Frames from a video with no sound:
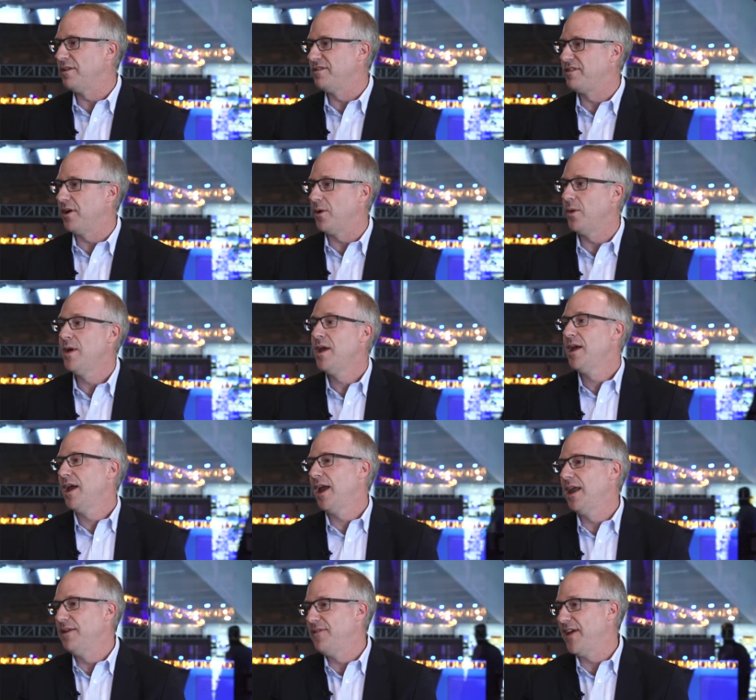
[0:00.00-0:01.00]
So
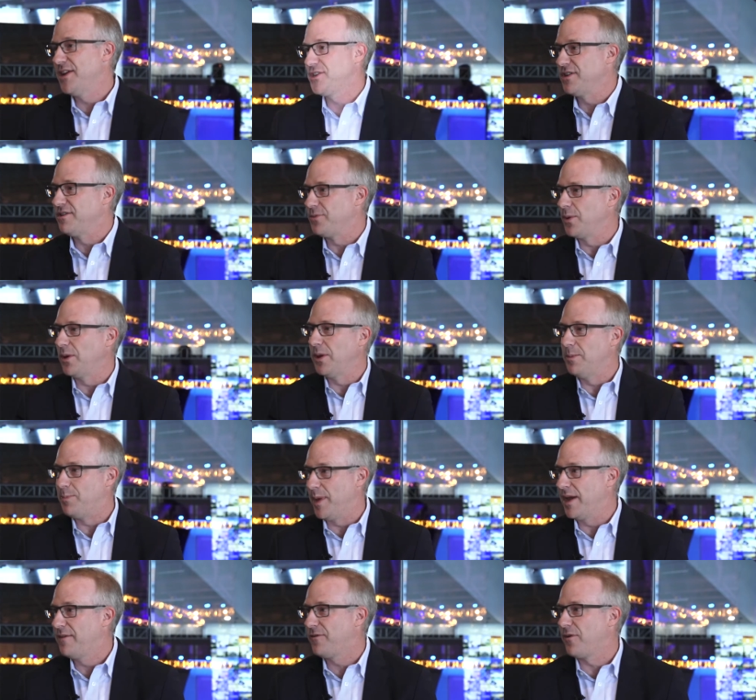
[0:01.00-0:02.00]
innovation's really
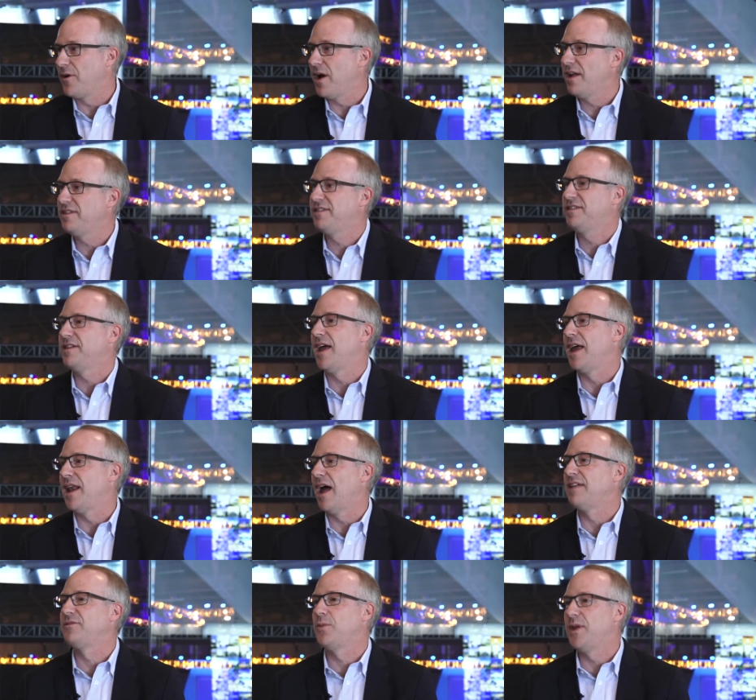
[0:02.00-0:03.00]
big for us, and
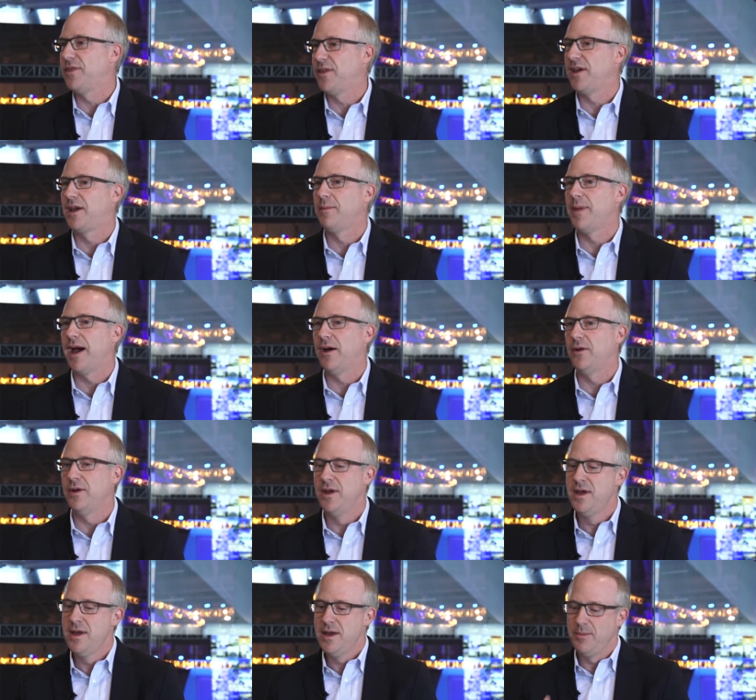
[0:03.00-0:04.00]
as we think about
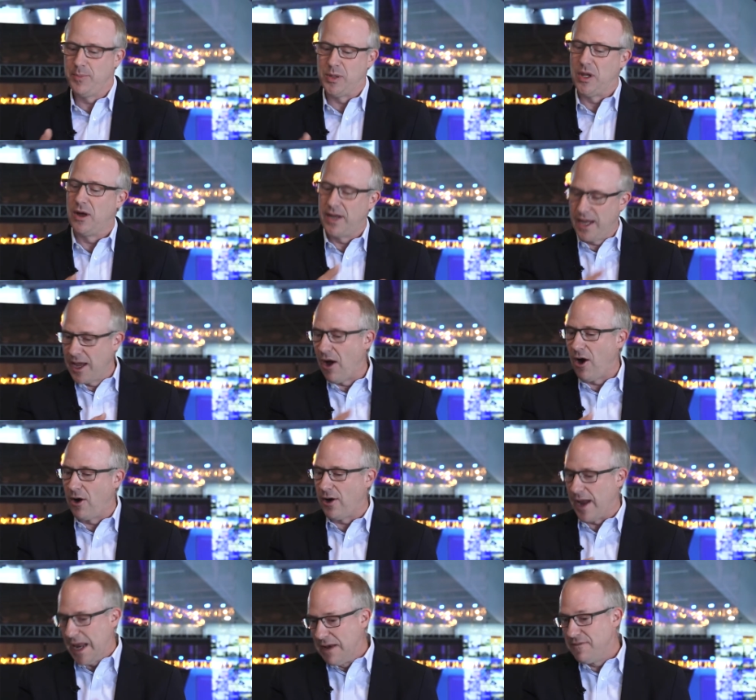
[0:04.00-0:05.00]
plugging our
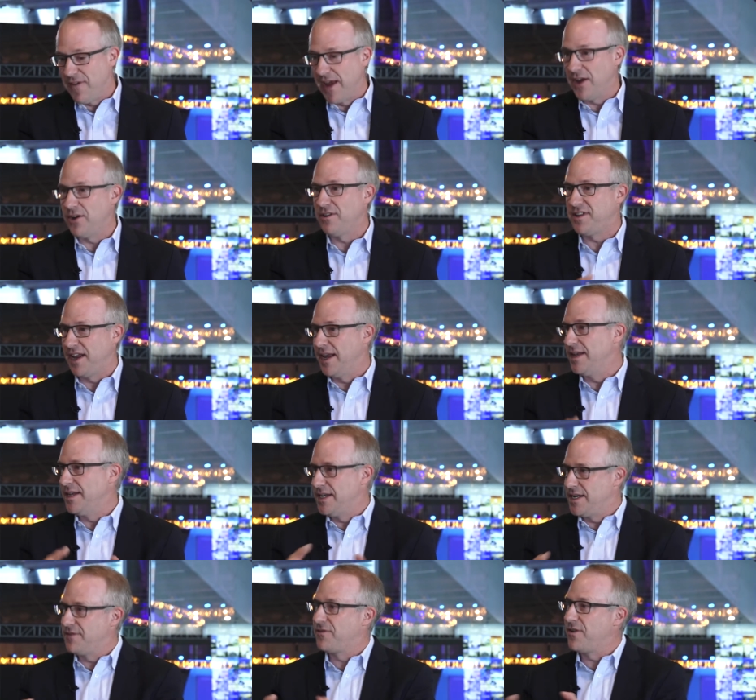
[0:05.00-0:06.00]
innovators into
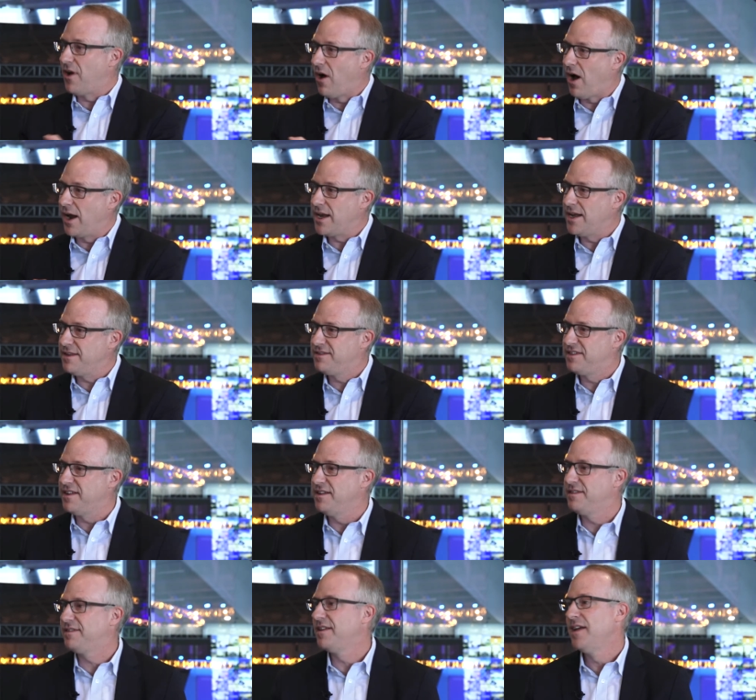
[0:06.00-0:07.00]
different
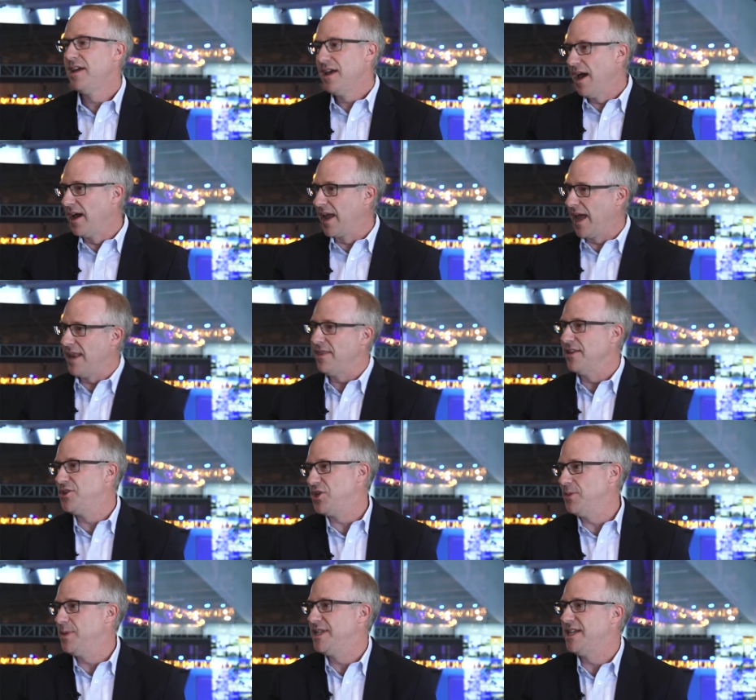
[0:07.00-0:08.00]
audiences, again, the
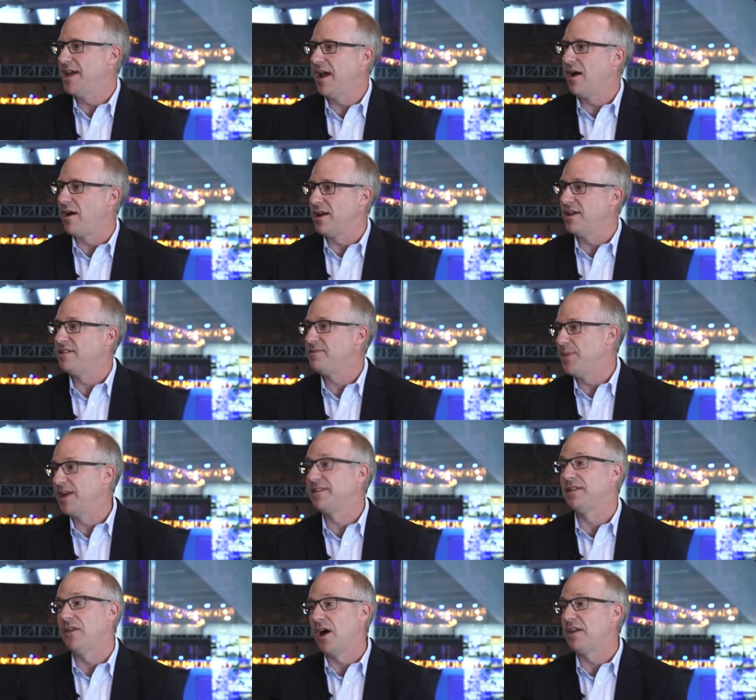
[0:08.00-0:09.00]
GBTA audience makes
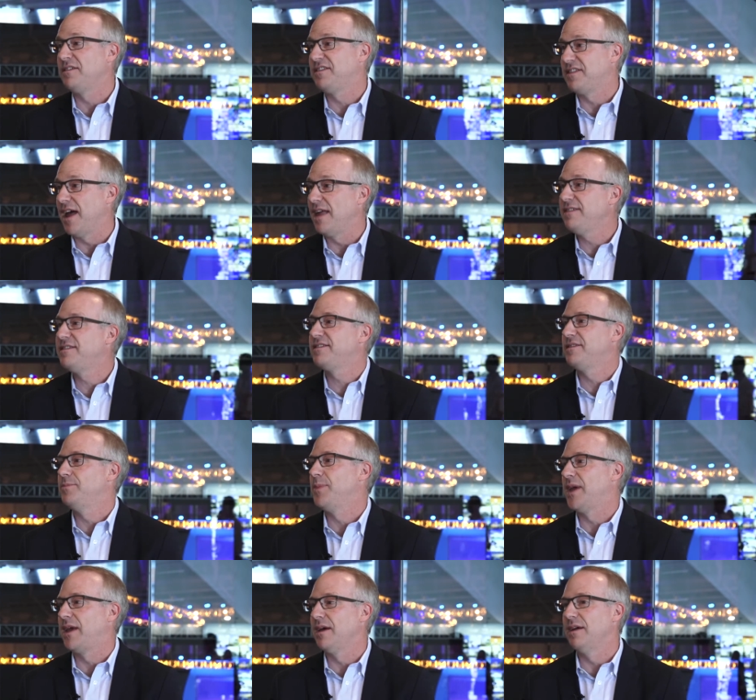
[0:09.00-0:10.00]
a lot of sense
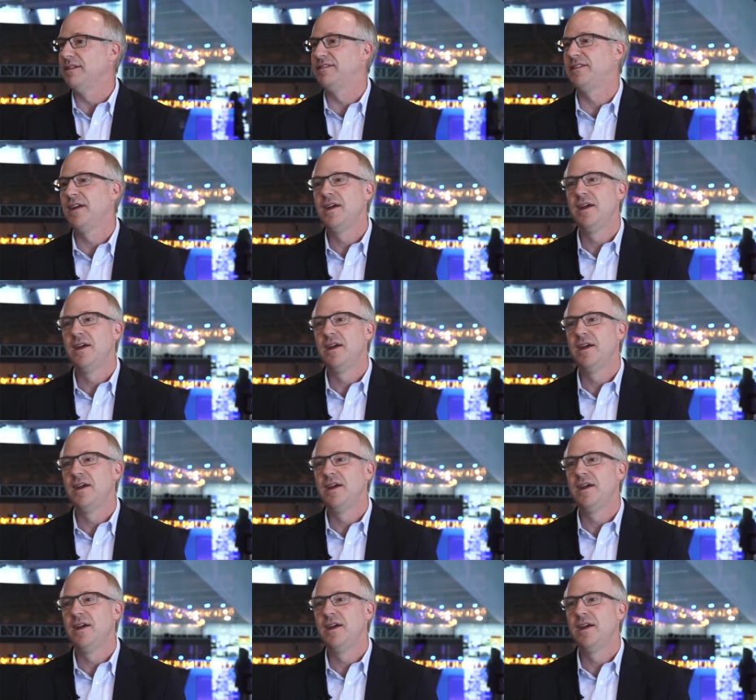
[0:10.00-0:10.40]
because